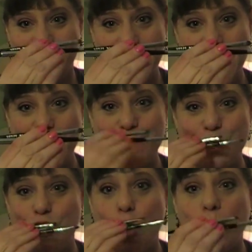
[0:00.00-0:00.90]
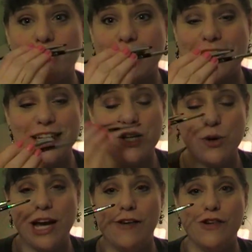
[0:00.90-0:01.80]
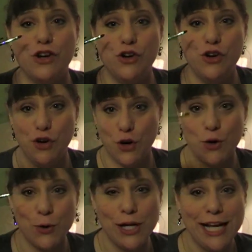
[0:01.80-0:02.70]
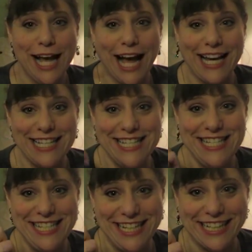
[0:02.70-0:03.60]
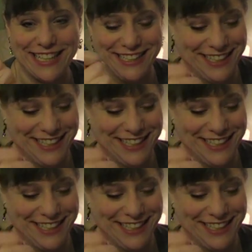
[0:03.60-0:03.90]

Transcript: I am so excited. You have no idea.